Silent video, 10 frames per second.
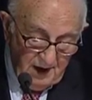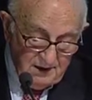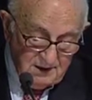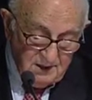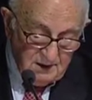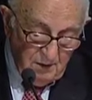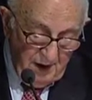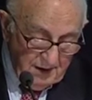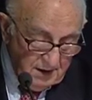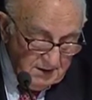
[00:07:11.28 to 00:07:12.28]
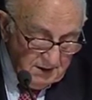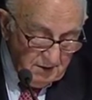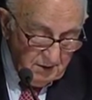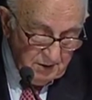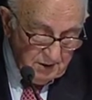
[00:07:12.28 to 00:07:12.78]
ICTY is a
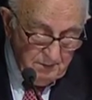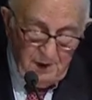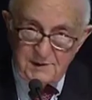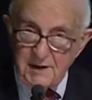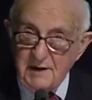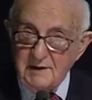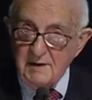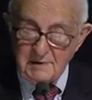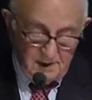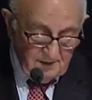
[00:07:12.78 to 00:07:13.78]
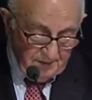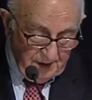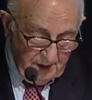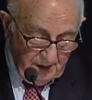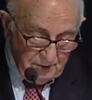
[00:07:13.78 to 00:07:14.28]
court mandated
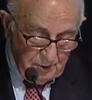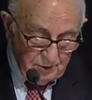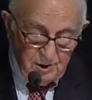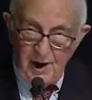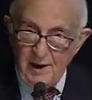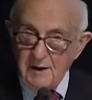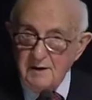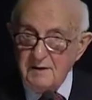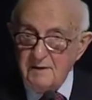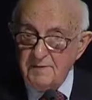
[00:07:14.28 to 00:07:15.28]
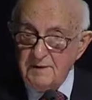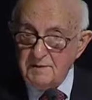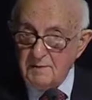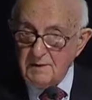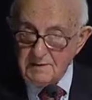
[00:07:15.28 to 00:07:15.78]
to try
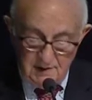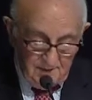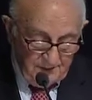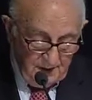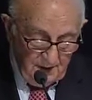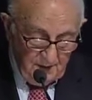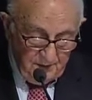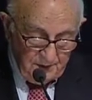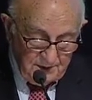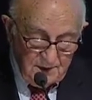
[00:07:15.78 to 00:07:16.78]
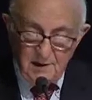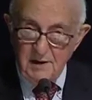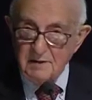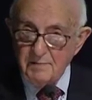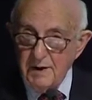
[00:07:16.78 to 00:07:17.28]
individuals for
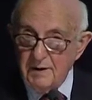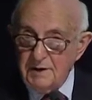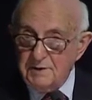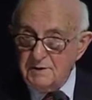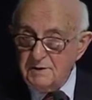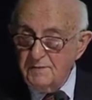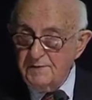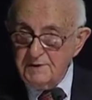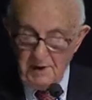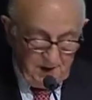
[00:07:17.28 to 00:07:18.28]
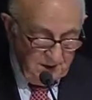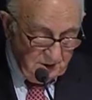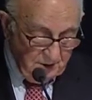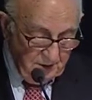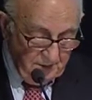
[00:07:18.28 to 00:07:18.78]
serious violations of
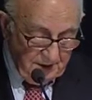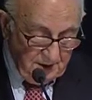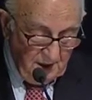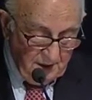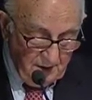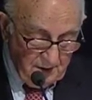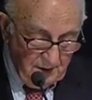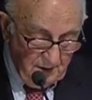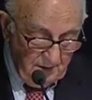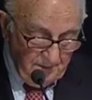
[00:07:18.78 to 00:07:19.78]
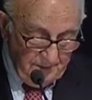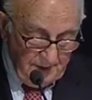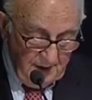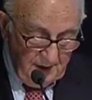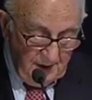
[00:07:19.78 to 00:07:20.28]
international humanitarian law,
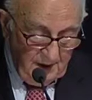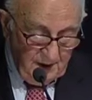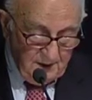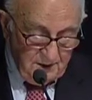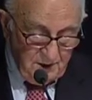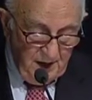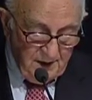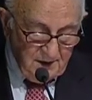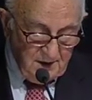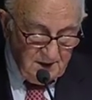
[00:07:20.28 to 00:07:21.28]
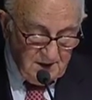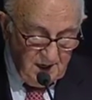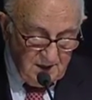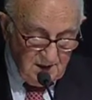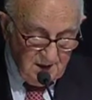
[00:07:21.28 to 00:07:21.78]
in trying these
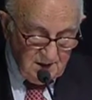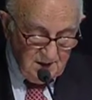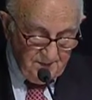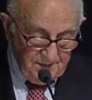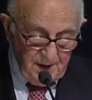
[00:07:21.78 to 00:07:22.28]
cases,